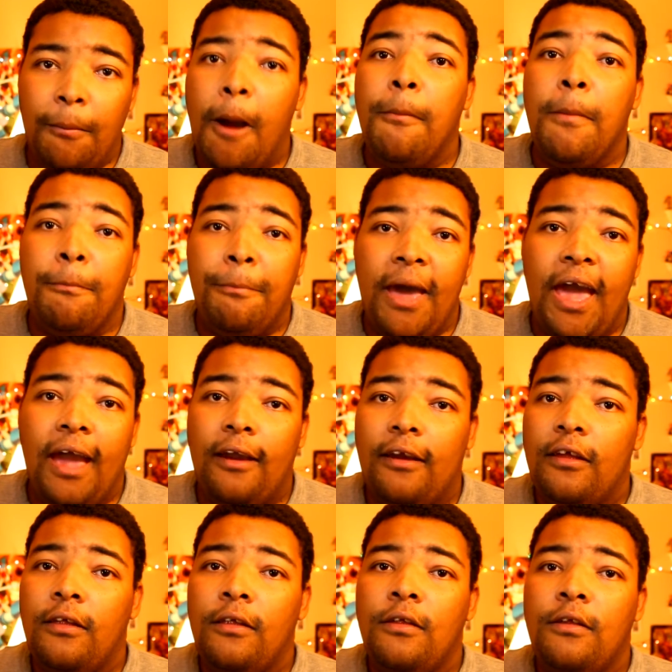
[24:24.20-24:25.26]
it has a really
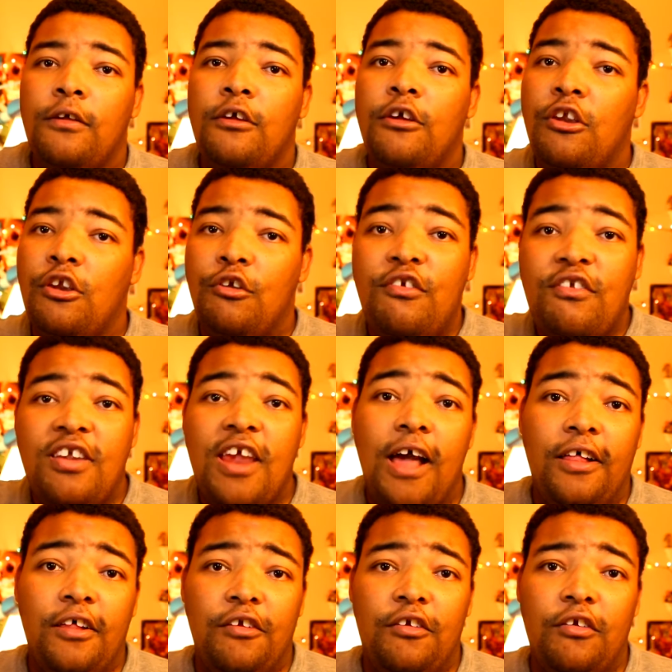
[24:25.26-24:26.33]
good flow to it.
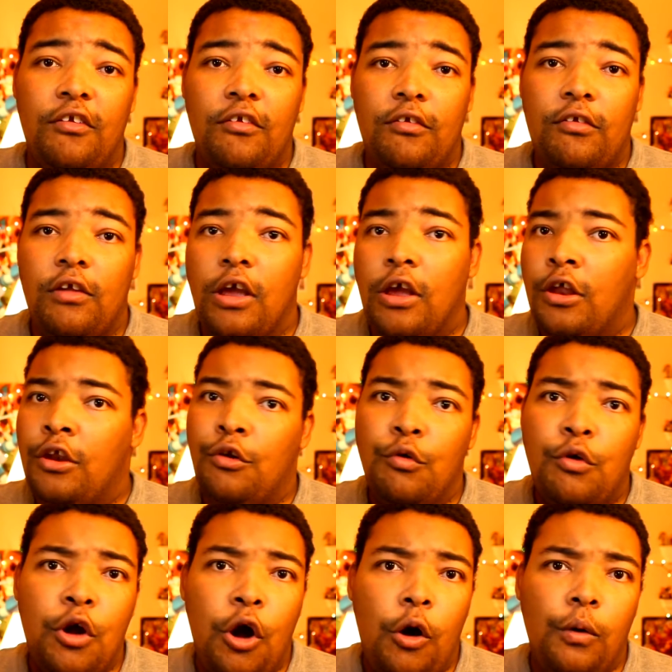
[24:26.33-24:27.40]
I feel
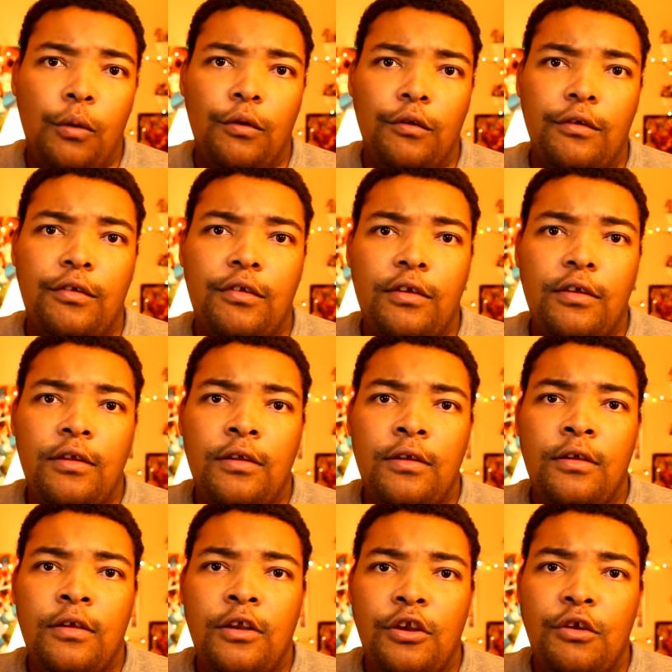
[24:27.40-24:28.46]
the challenges
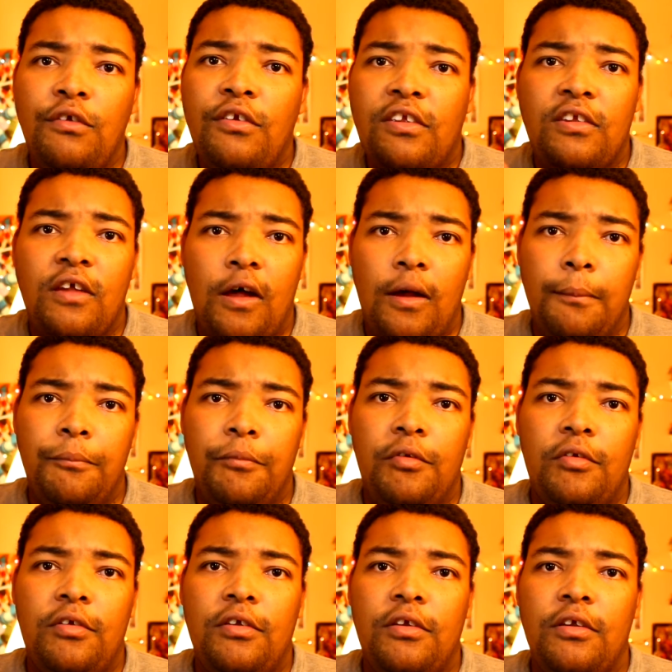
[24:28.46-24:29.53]
themselves coming back to
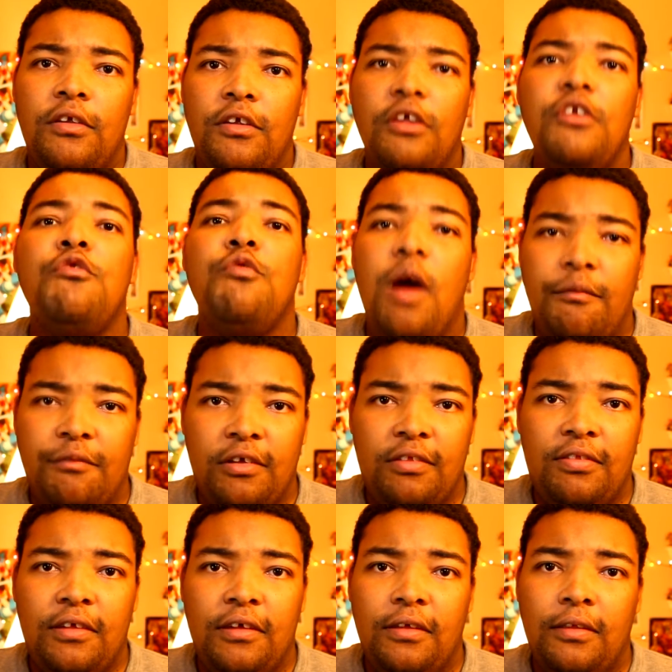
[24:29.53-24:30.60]
them were good.